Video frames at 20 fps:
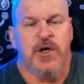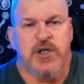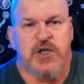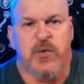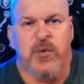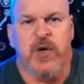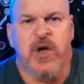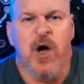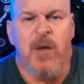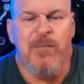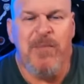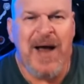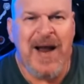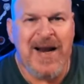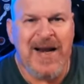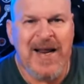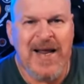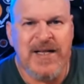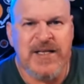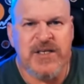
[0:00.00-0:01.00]
So we're going to call
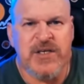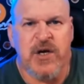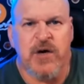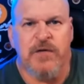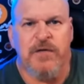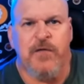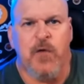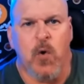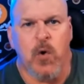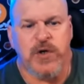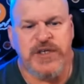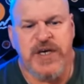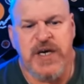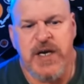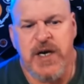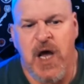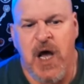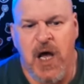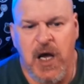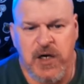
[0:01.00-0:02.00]
Binance
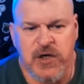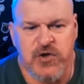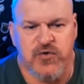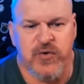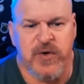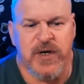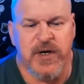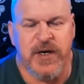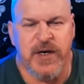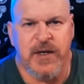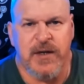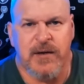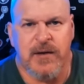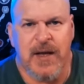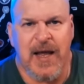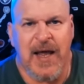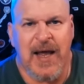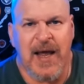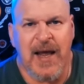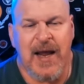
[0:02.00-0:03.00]
1400.
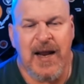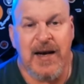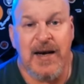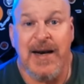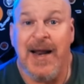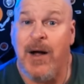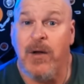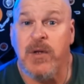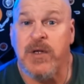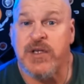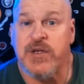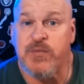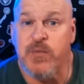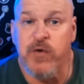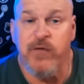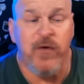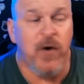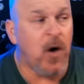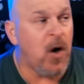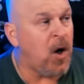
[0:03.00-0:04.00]
And now let's
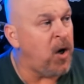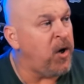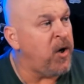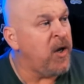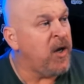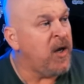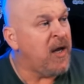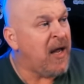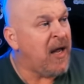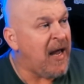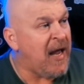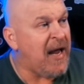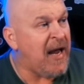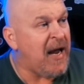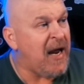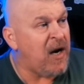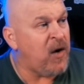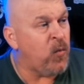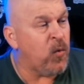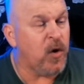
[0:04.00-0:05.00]
move on.
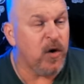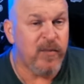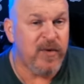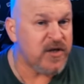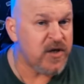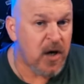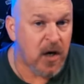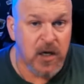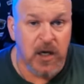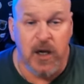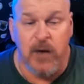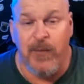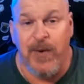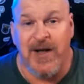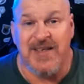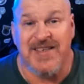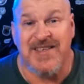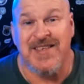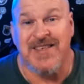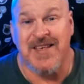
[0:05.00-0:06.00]
And we're going to be talking
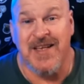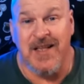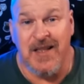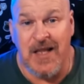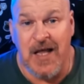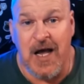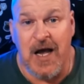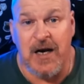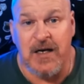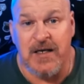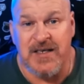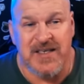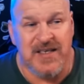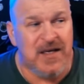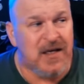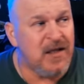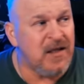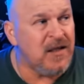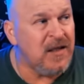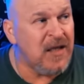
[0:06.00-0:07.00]
about Solana.
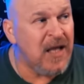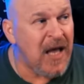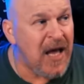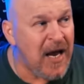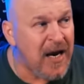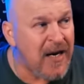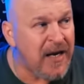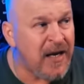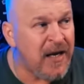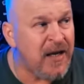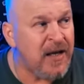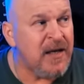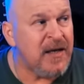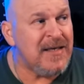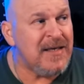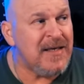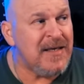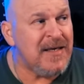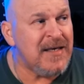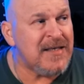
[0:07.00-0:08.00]
Solana
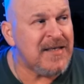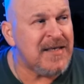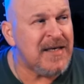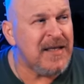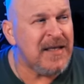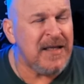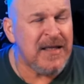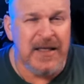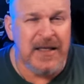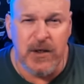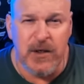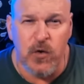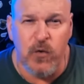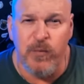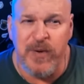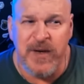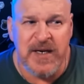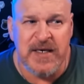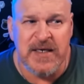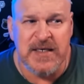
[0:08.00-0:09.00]
it's a little
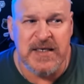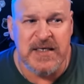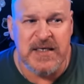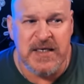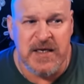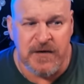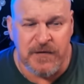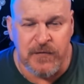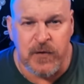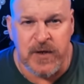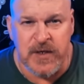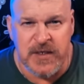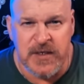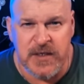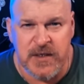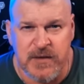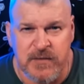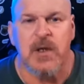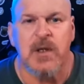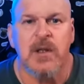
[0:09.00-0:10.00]
bit different.